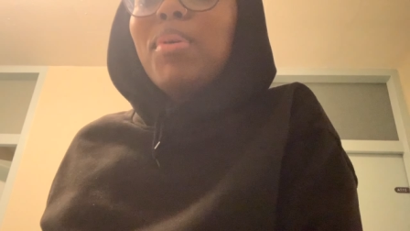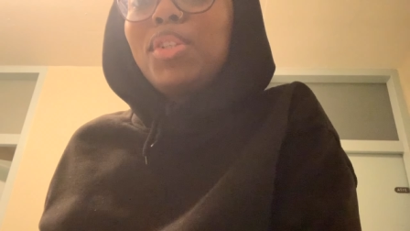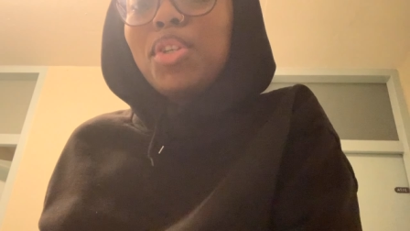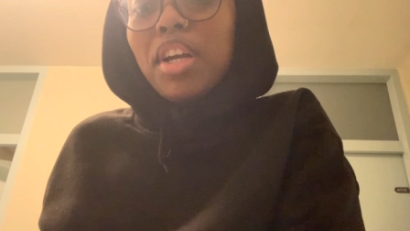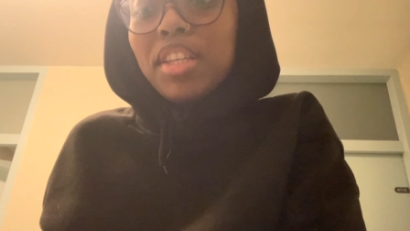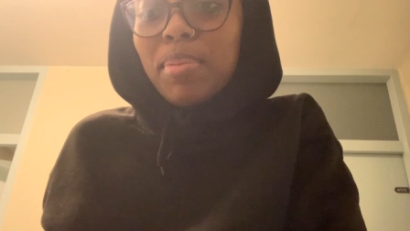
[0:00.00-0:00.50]
but
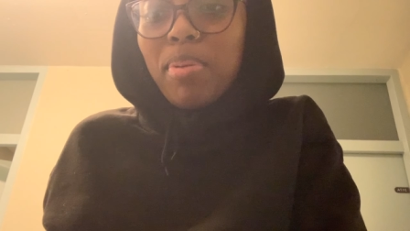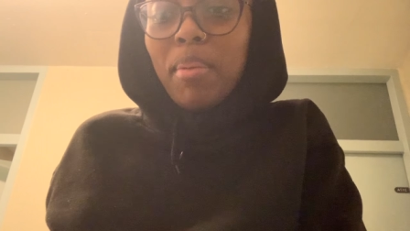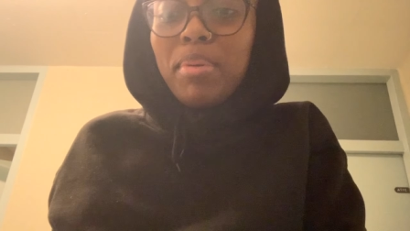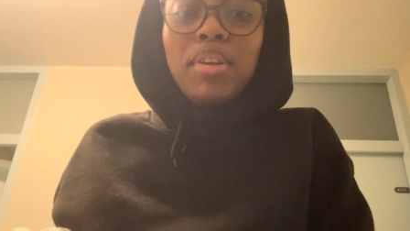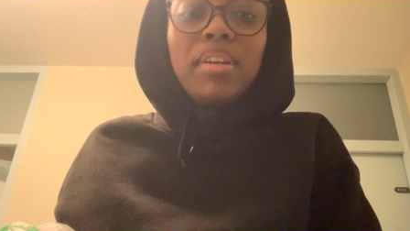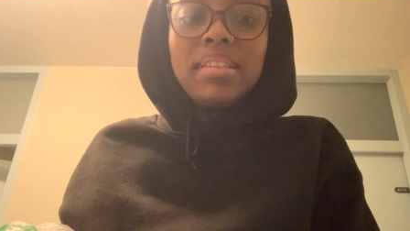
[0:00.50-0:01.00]
you guys are
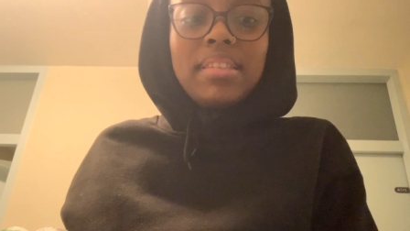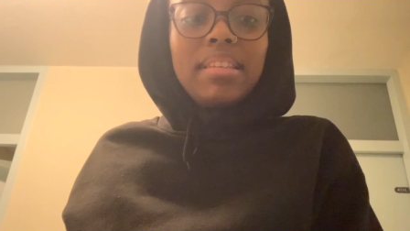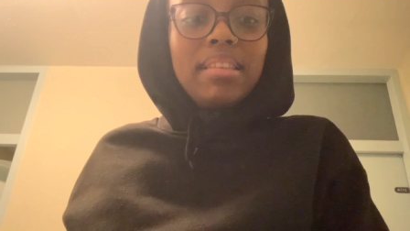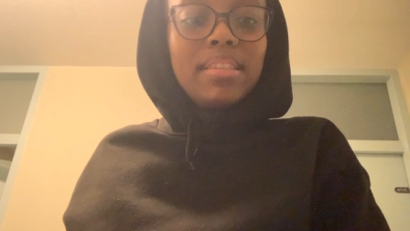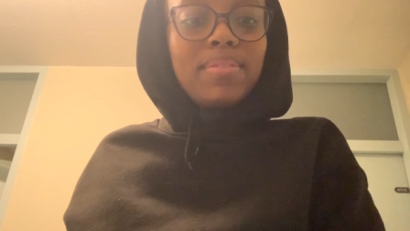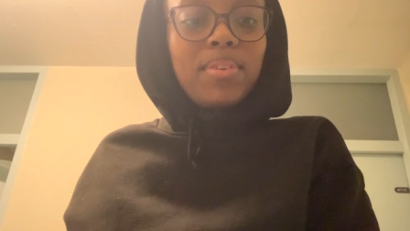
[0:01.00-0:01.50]
probably gonna
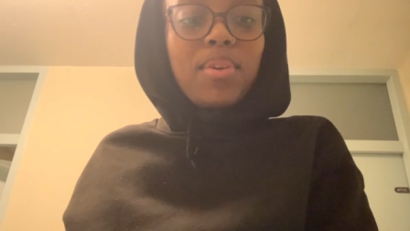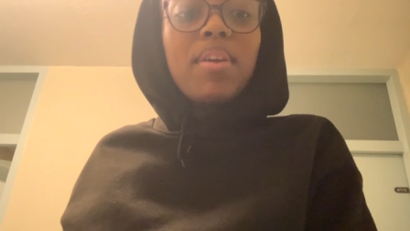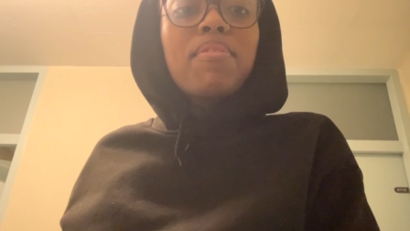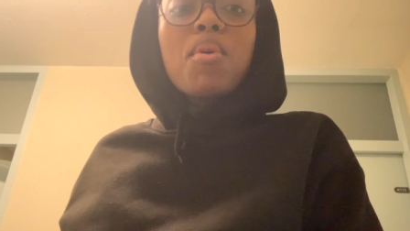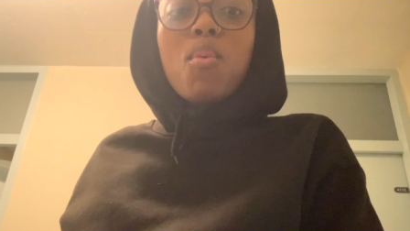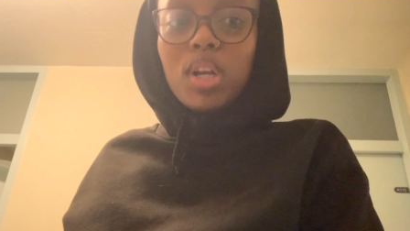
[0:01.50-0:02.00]
see this video.
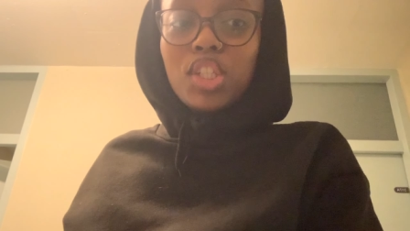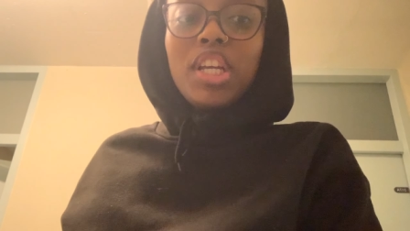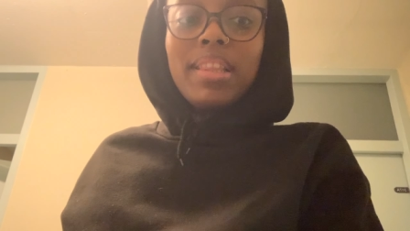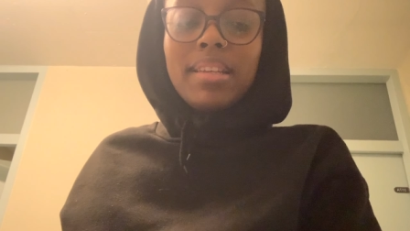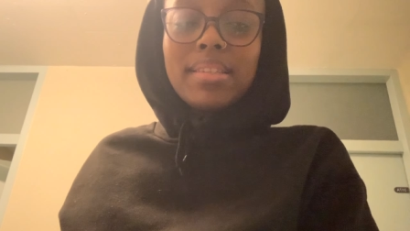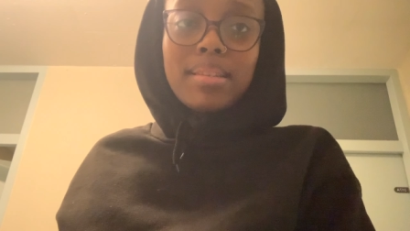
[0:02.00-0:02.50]
If you're
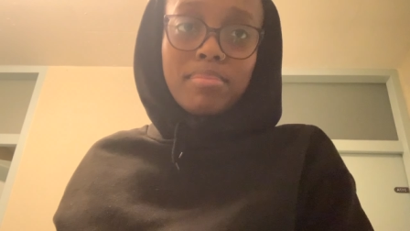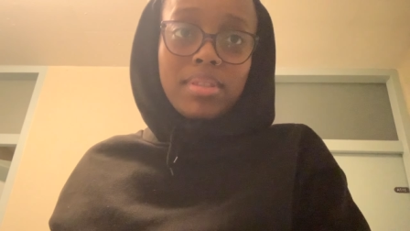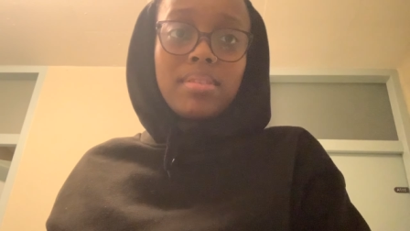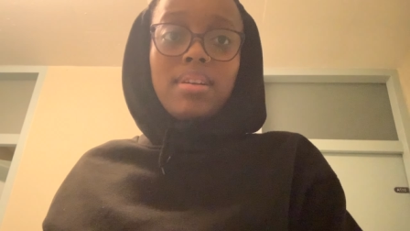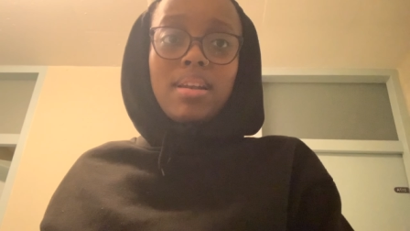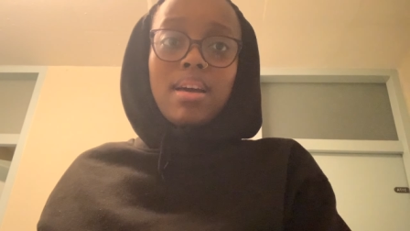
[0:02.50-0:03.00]
watching this, I'm
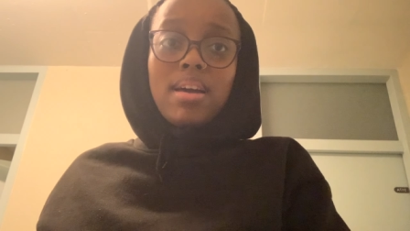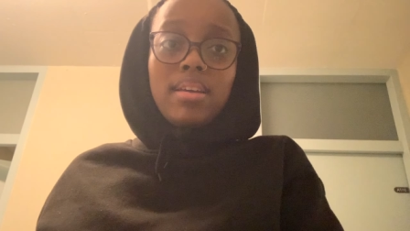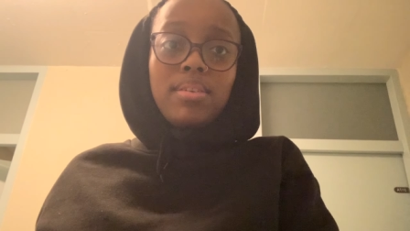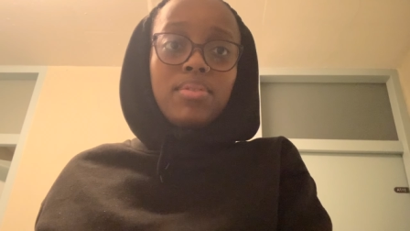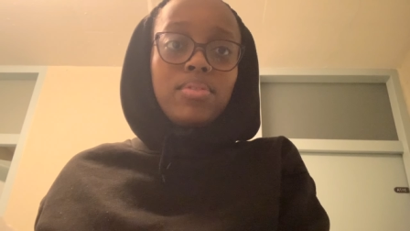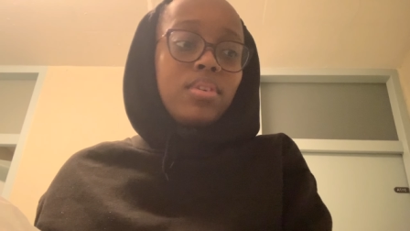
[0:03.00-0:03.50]
still
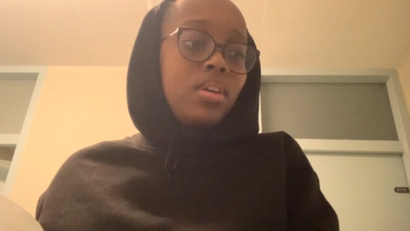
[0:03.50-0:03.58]
alive.